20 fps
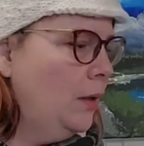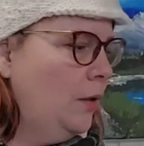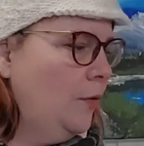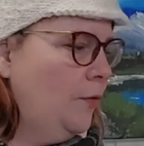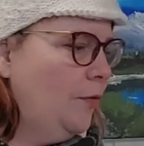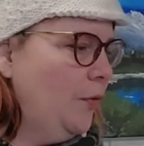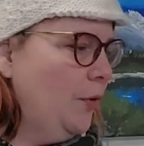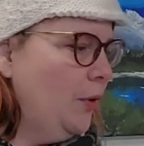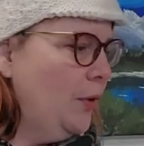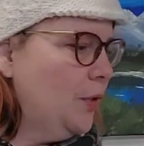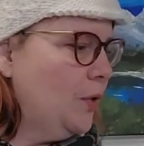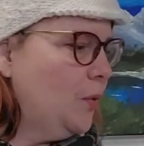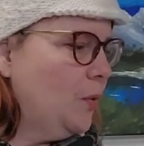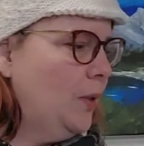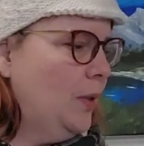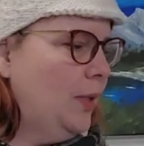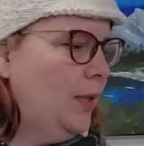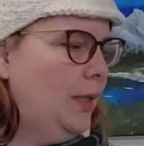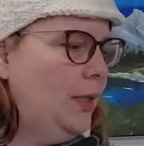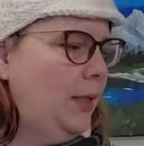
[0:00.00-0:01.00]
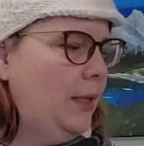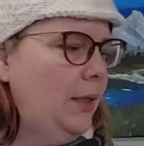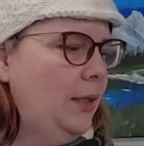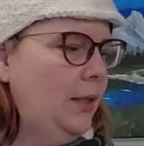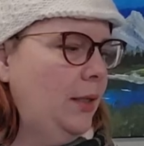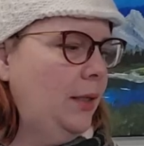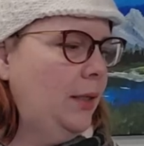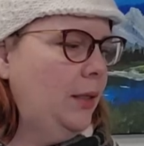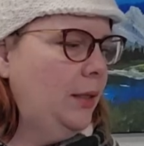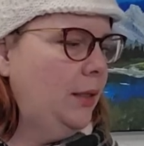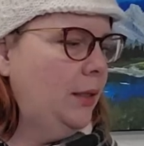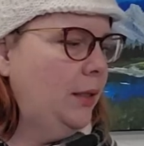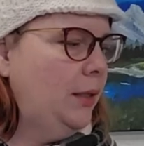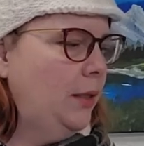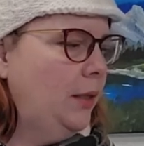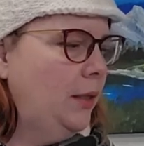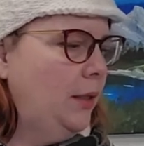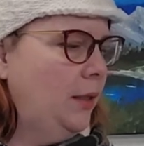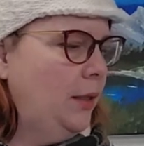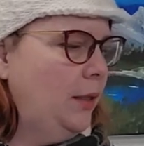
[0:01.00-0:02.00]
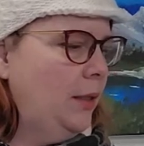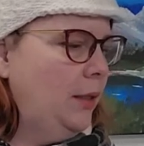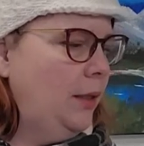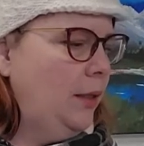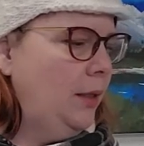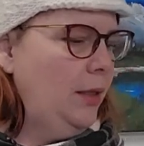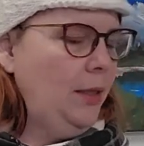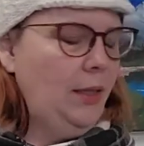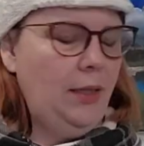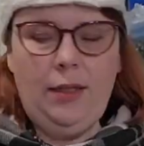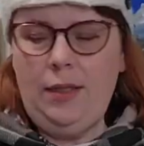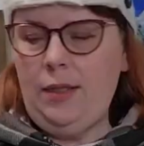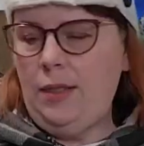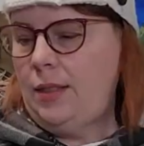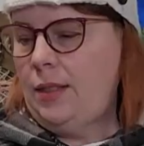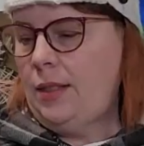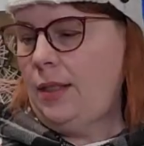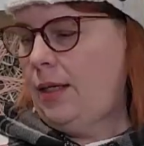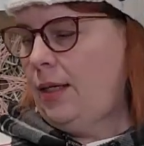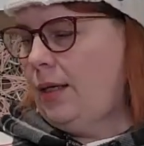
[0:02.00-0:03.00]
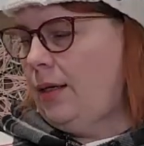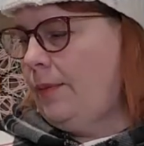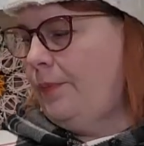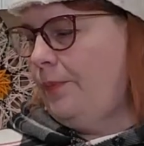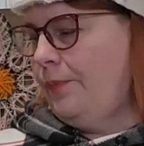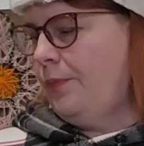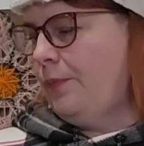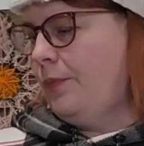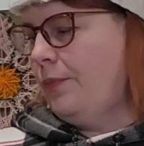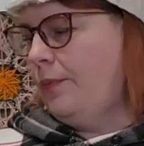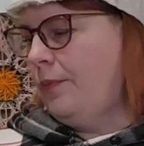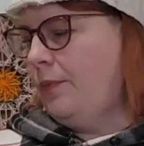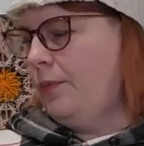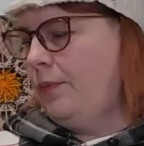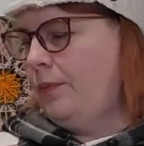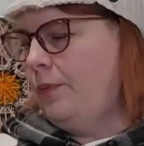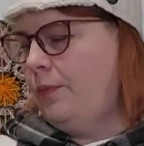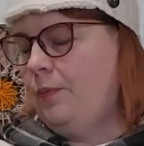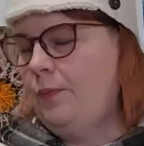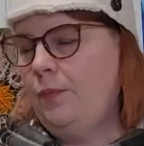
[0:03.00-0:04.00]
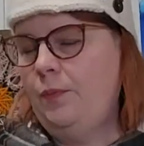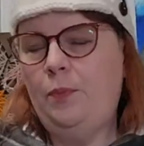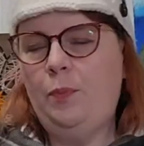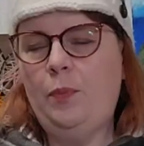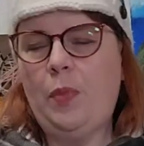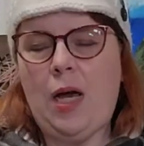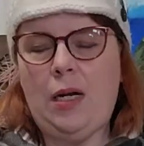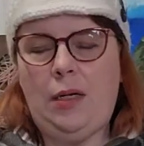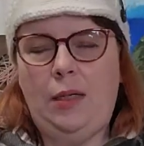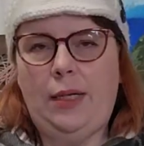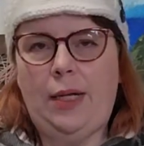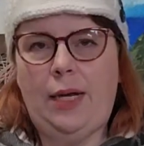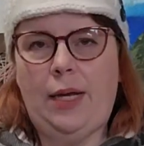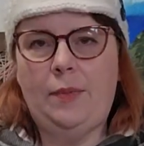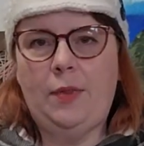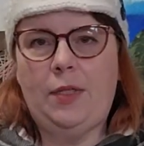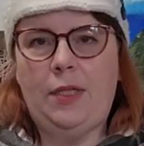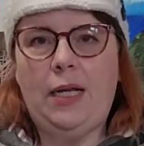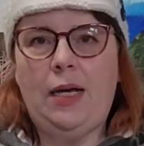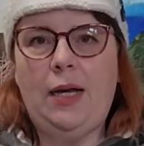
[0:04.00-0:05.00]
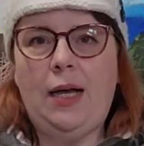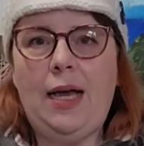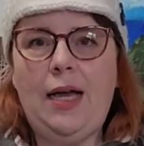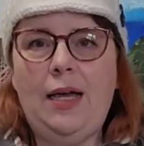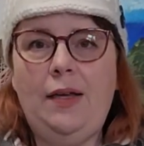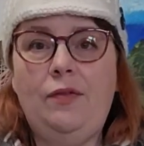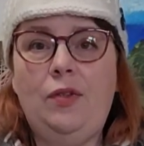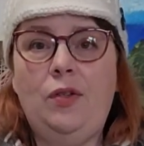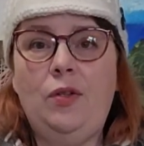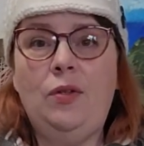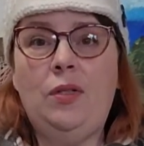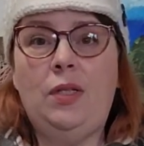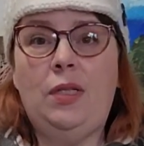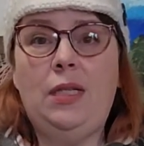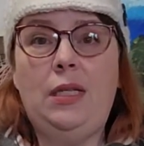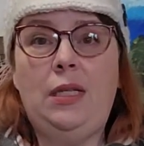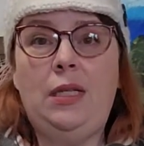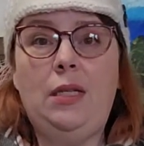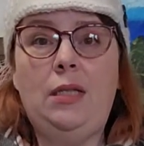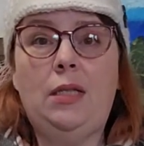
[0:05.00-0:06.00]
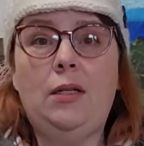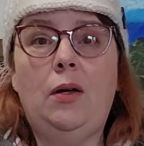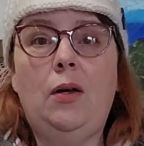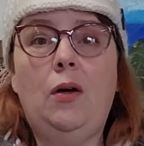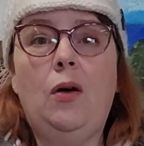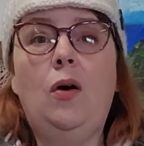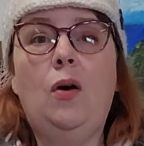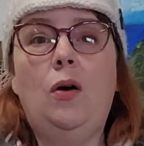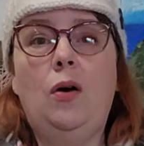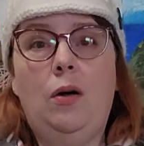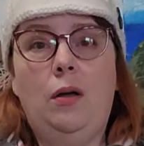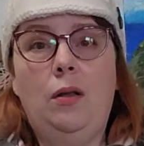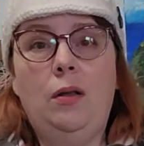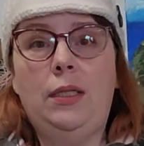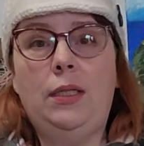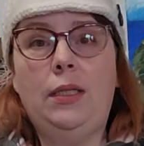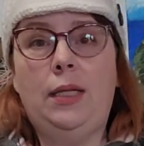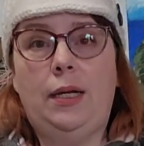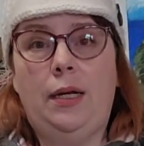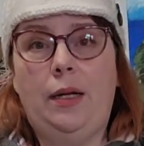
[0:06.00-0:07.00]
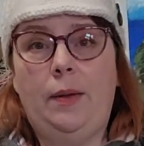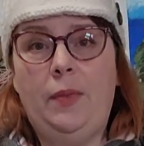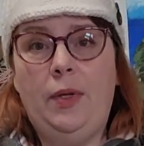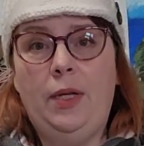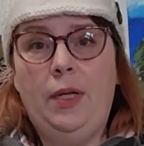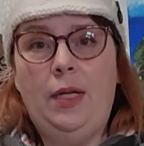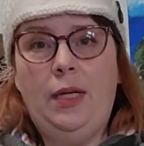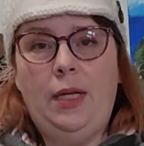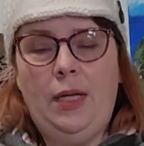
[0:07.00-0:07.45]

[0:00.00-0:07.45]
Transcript: The first one is bottle caps. Now, I've used these all the time.